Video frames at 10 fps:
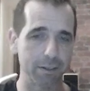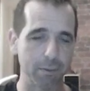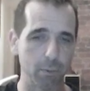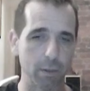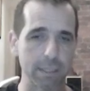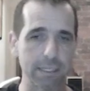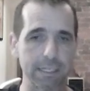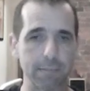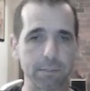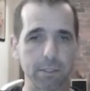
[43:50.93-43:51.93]
White
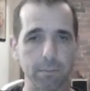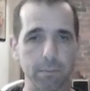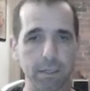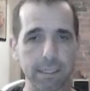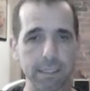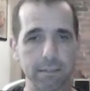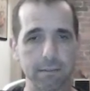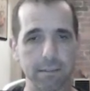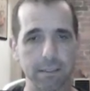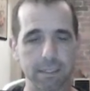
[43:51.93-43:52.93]
steps on the mine,
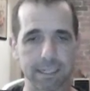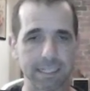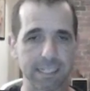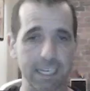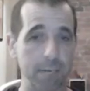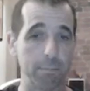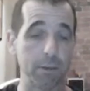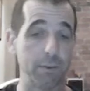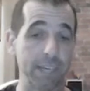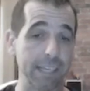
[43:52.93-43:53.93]
that's it.
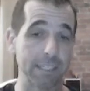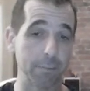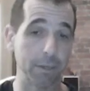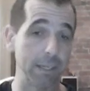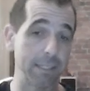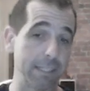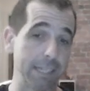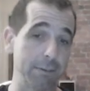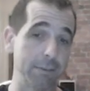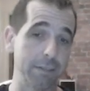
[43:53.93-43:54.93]
Both kings are mined
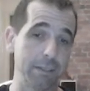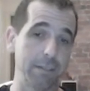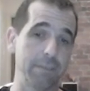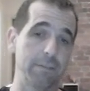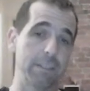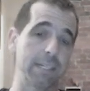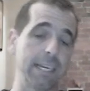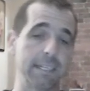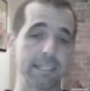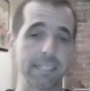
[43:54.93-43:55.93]
now. First
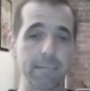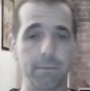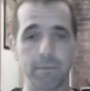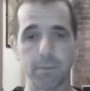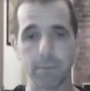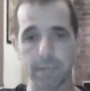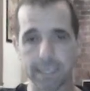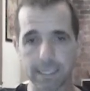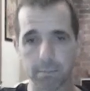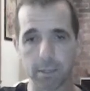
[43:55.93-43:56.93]
king to step off the mine
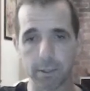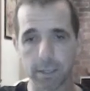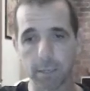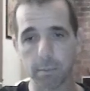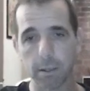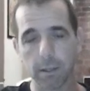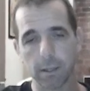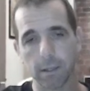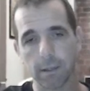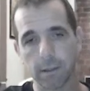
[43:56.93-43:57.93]
gets blown up.
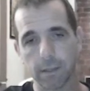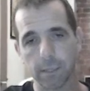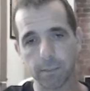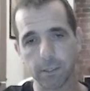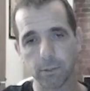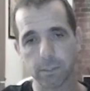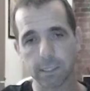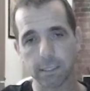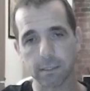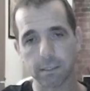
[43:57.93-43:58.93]
They'll be
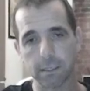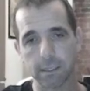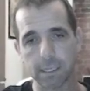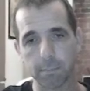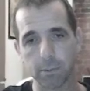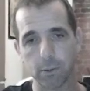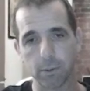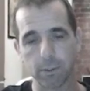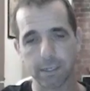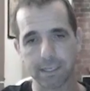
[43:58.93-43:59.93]
losing their
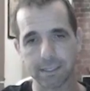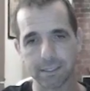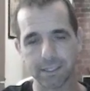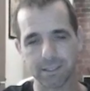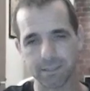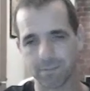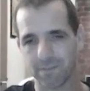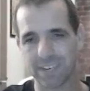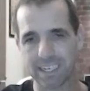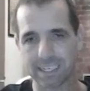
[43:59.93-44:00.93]
pawn, and it's
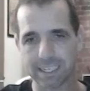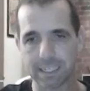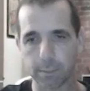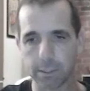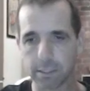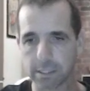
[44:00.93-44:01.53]
fairly clear they'll be losing